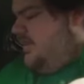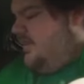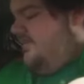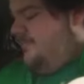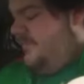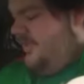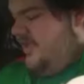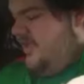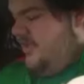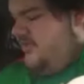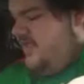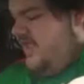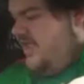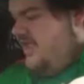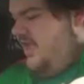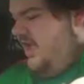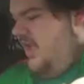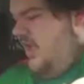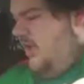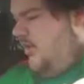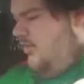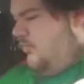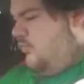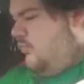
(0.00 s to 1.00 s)
the video that
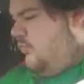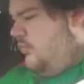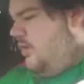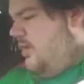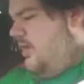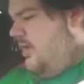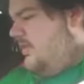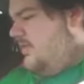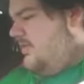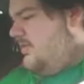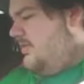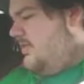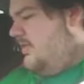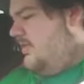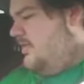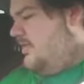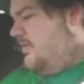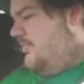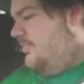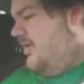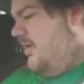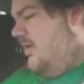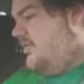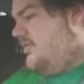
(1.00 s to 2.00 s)
y'all was
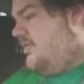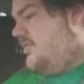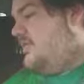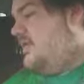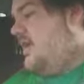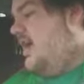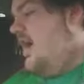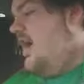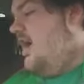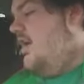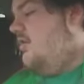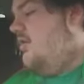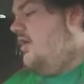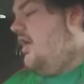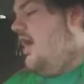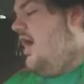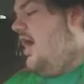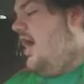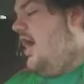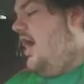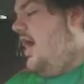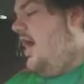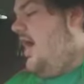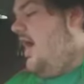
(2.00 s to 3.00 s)
supposed to saw,
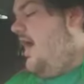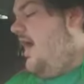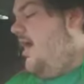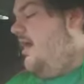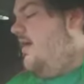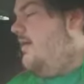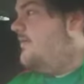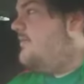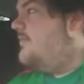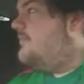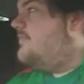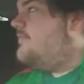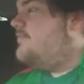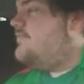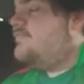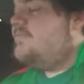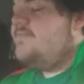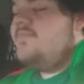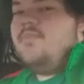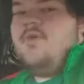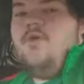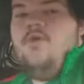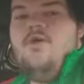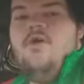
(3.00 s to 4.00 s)
uh,
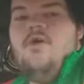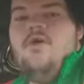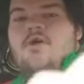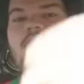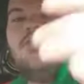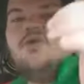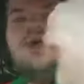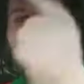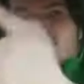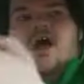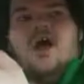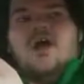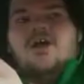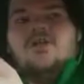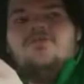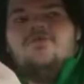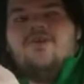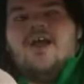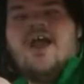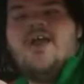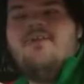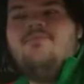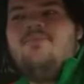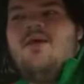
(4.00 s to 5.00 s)
car
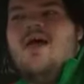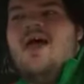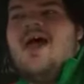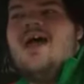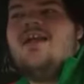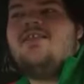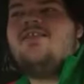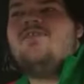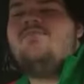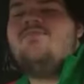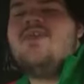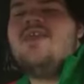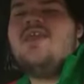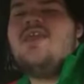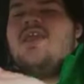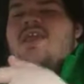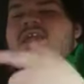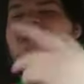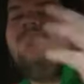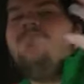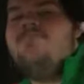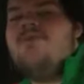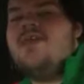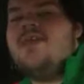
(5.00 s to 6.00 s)
drive past
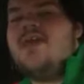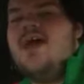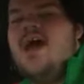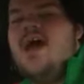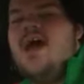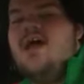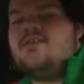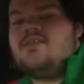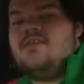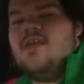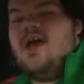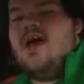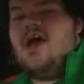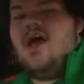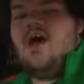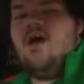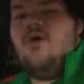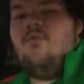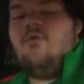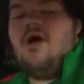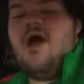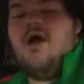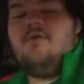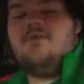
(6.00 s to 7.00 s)
me because,
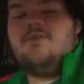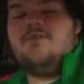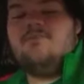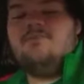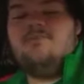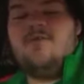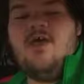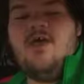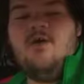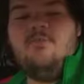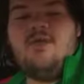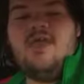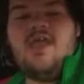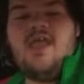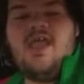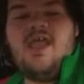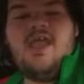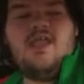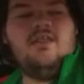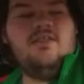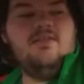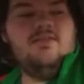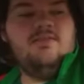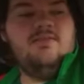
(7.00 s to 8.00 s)
uh, while I was
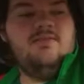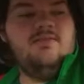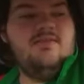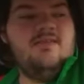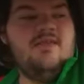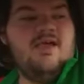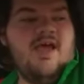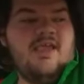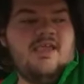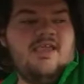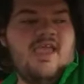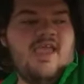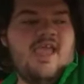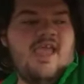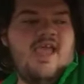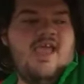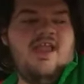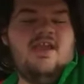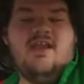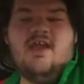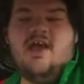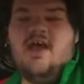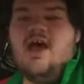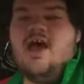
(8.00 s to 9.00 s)
filming,
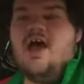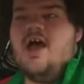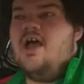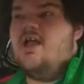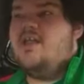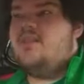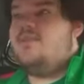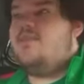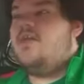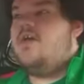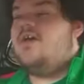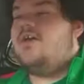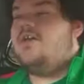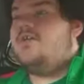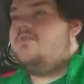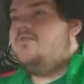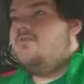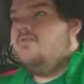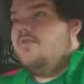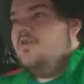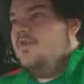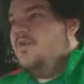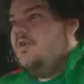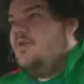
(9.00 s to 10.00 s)
again, uh, the
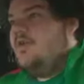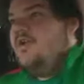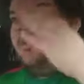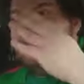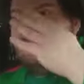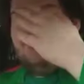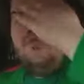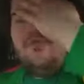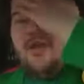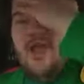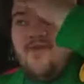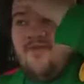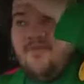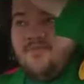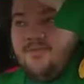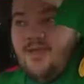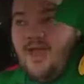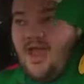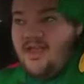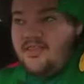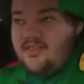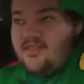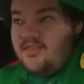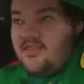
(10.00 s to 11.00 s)
driving
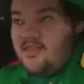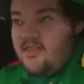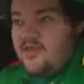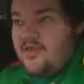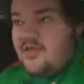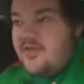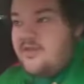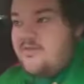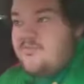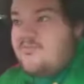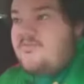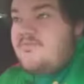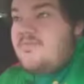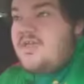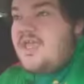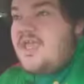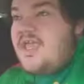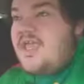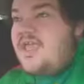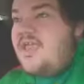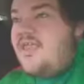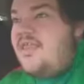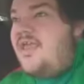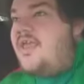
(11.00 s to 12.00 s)
past the
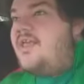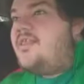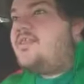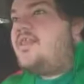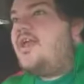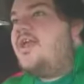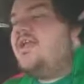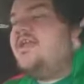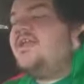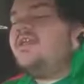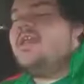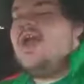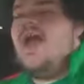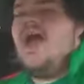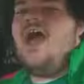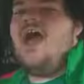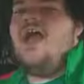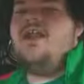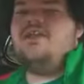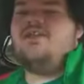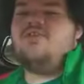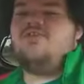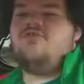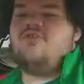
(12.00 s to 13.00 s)
me is like
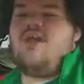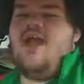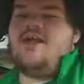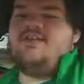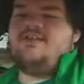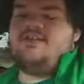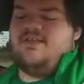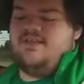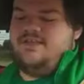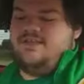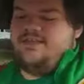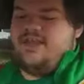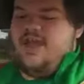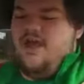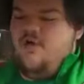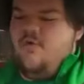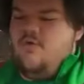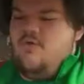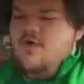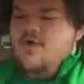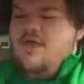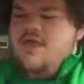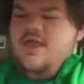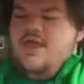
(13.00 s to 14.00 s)
kind of distracting.
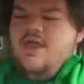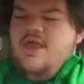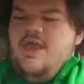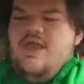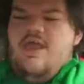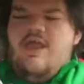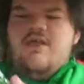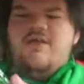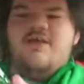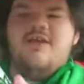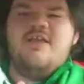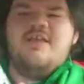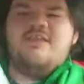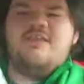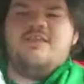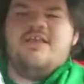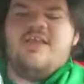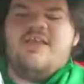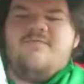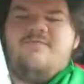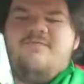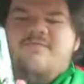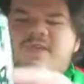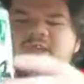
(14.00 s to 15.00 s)
So here is the